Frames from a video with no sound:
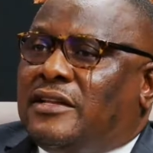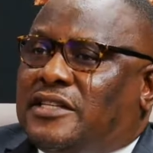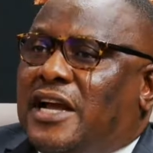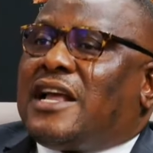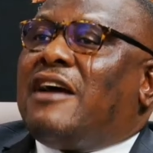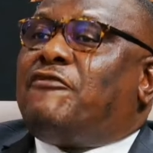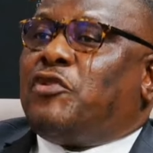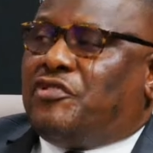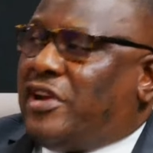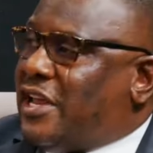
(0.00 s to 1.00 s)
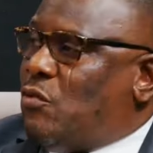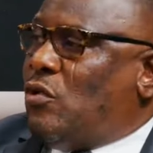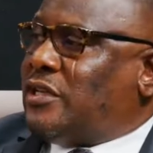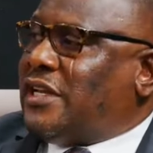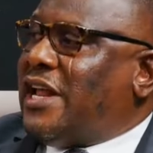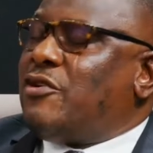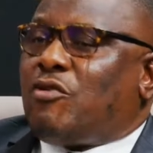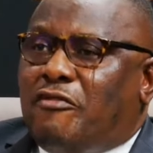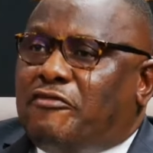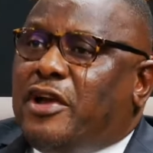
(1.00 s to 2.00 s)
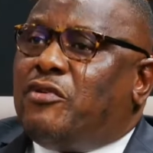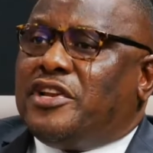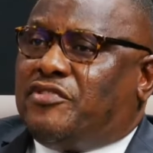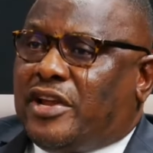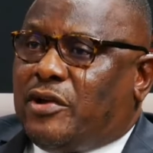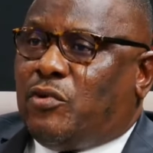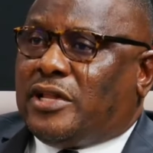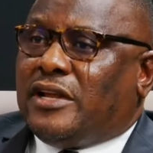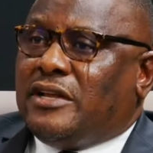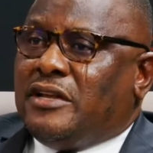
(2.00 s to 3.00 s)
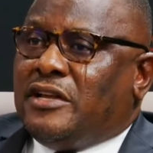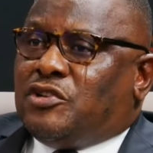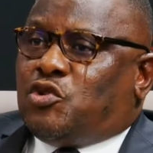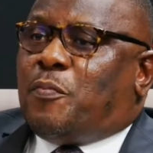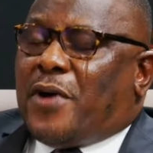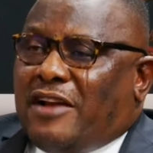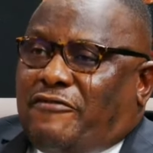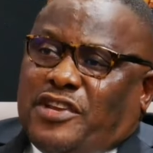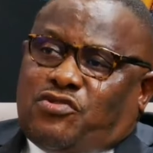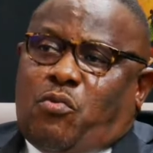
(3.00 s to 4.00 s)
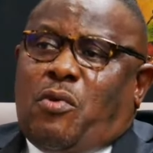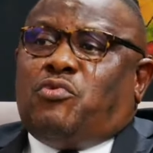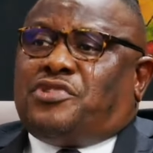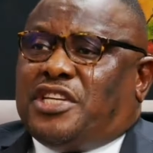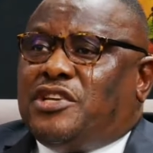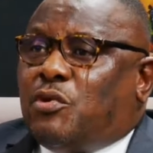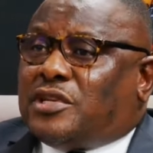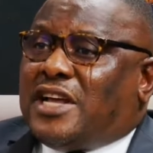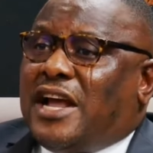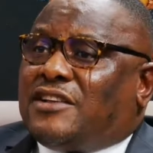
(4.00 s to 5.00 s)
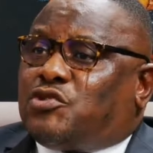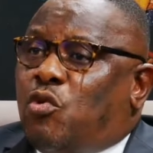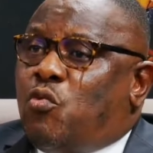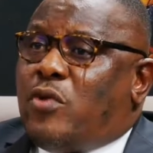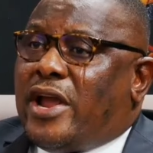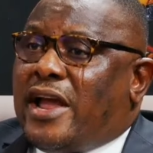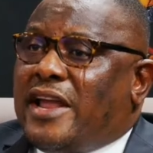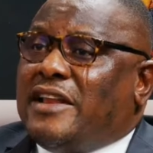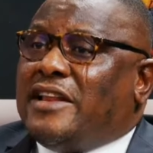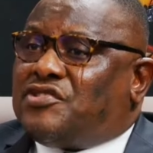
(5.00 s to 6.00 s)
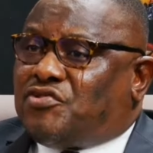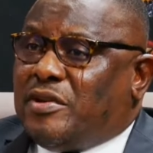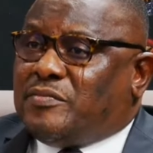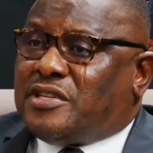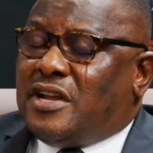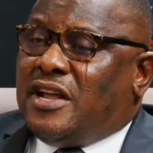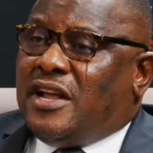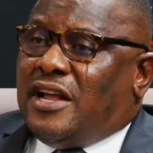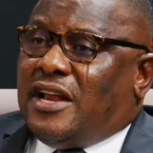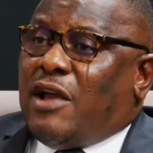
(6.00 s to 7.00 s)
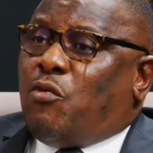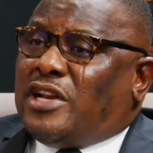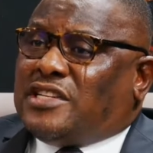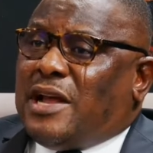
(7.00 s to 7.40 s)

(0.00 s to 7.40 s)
tanker for drinking water, that you convey only drinking water. So peradventure, when we see your tank somewhere in the streams, like what is